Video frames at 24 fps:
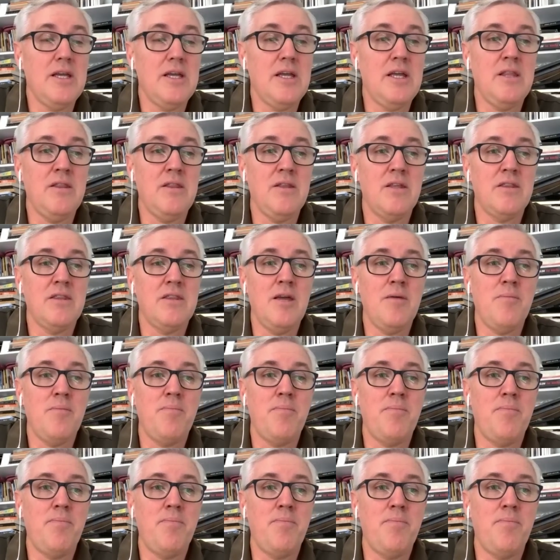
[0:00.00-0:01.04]
in that they're
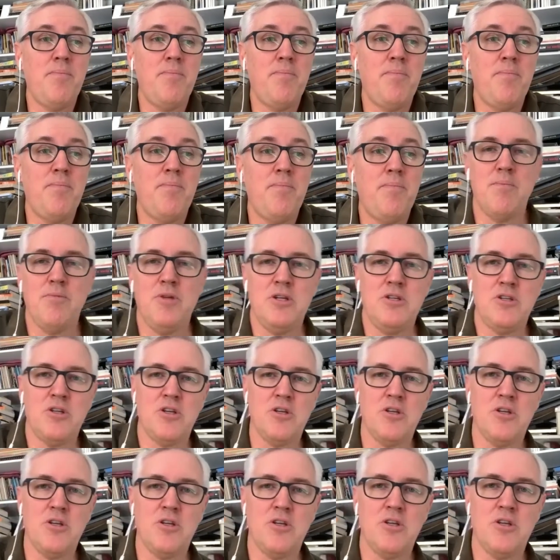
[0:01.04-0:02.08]
both attempting to
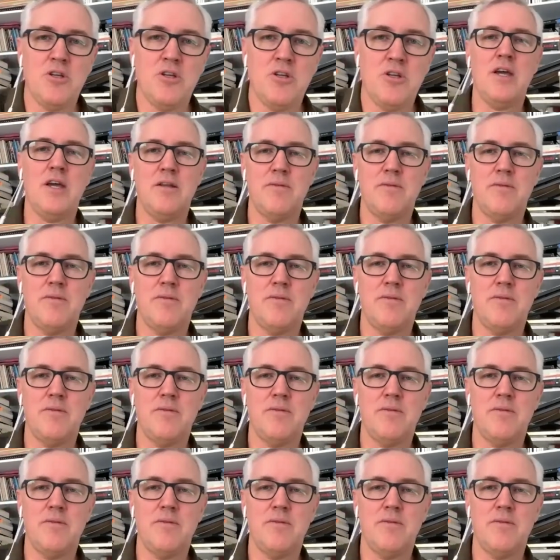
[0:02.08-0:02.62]
communicate